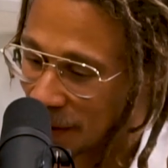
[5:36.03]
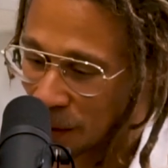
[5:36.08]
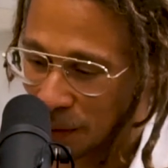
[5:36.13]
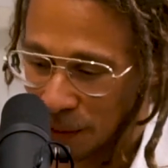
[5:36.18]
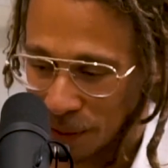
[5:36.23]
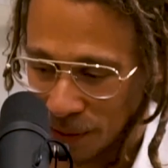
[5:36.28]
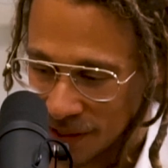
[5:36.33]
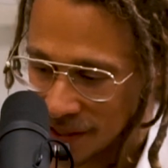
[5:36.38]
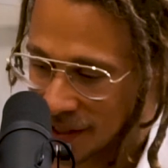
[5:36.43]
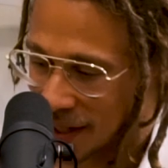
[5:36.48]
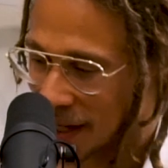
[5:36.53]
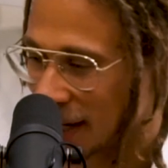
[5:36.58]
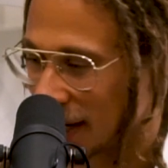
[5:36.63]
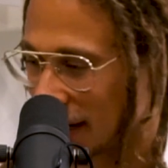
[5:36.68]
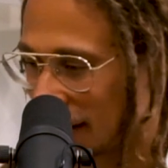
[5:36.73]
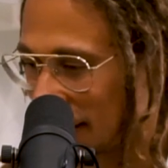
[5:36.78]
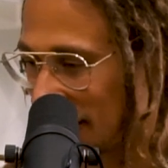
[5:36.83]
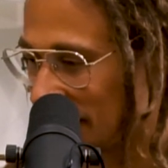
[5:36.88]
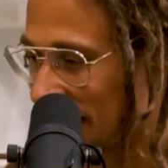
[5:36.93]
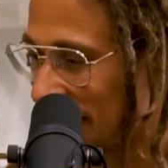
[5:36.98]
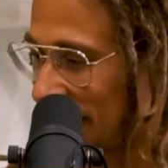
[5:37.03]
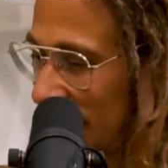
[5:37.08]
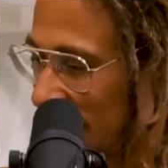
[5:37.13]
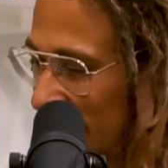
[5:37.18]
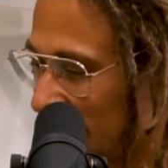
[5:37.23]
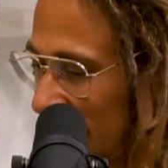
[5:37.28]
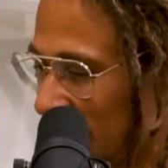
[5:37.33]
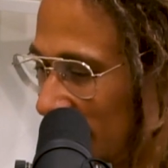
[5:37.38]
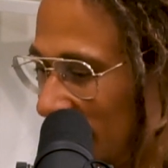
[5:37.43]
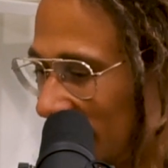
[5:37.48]
we would skate and
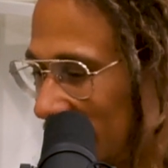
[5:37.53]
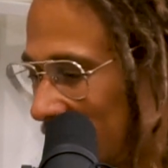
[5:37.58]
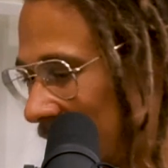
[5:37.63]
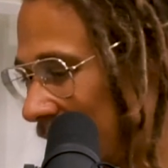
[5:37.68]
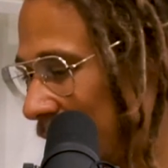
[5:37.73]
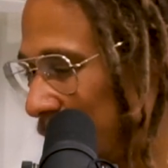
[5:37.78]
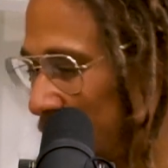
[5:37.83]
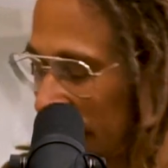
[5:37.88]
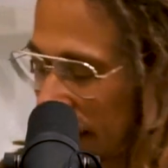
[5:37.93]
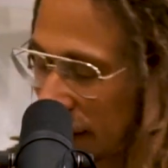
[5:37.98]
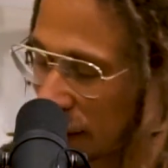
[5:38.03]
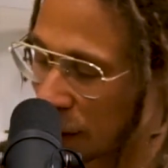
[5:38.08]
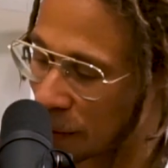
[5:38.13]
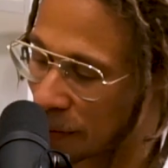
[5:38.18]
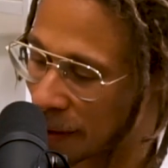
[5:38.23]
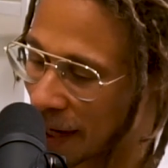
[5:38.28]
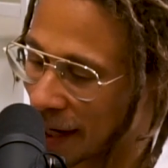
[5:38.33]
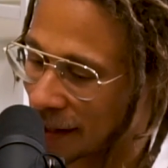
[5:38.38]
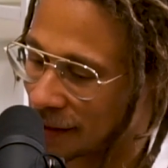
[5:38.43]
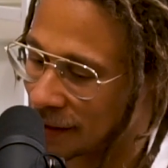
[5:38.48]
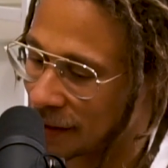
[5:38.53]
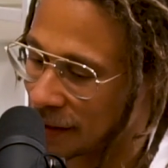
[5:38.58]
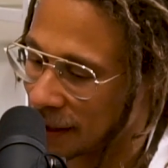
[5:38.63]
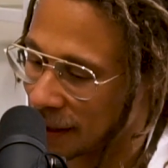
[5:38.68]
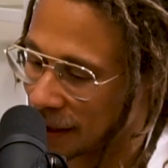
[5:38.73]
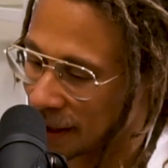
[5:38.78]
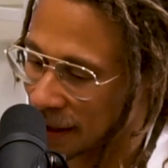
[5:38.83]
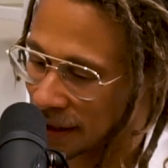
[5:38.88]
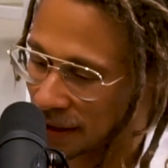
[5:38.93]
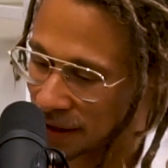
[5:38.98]
film, and then I would go back
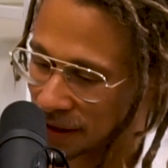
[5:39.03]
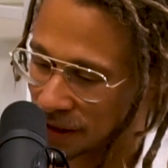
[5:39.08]
to